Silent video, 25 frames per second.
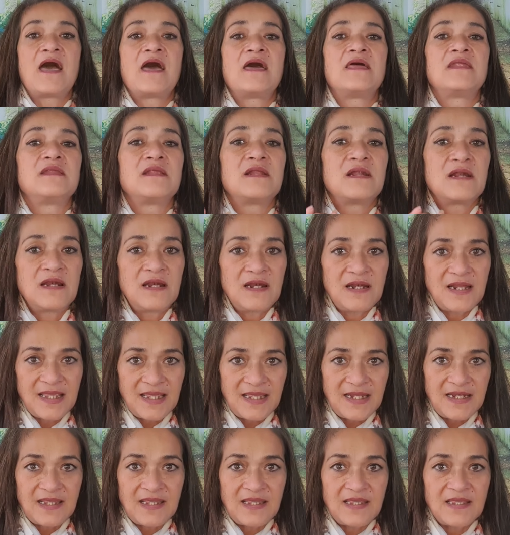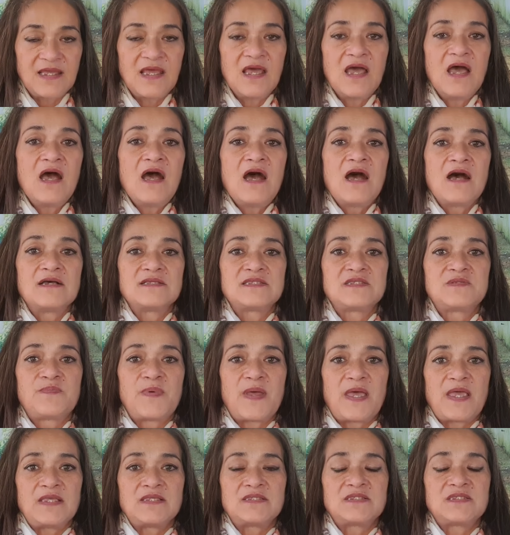and cleaning a
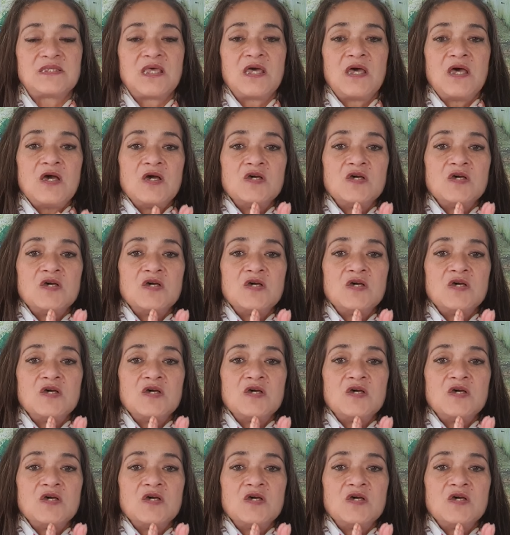space.